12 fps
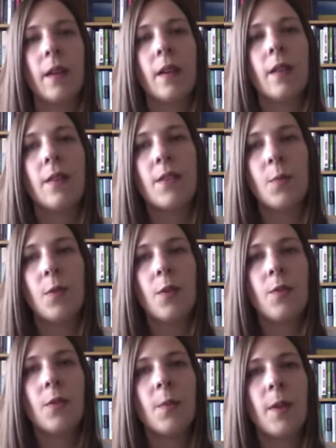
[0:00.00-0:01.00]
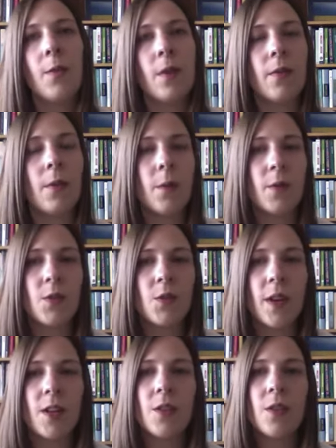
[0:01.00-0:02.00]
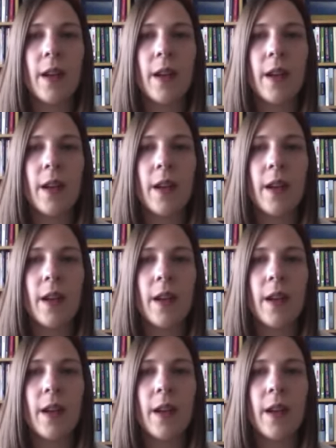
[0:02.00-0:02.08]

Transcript: this proved to be one of the most treasured